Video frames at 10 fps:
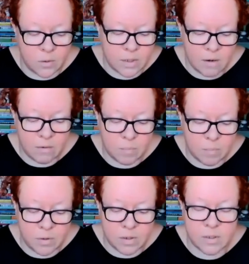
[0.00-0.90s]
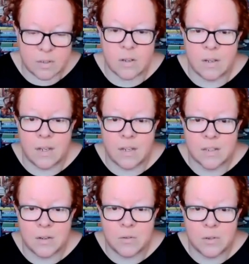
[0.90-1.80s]
Unitarian Music Society,
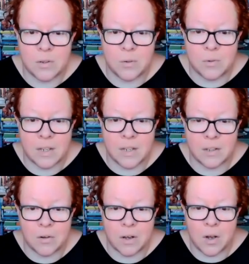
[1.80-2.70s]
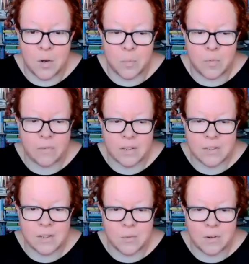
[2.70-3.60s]
so do sing along at home with
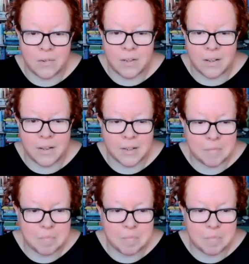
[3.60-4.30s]
gusto if you like.